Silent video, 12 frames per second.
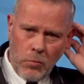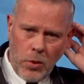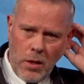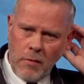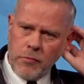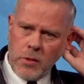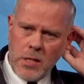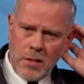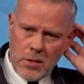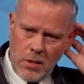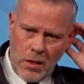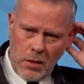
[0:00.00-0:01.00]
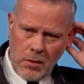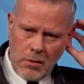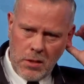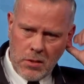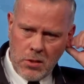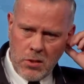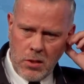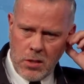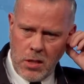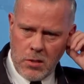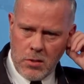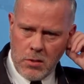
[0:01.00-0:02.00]
whatever he has taken is a
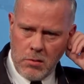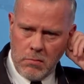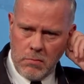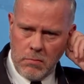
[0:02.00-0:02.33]
success.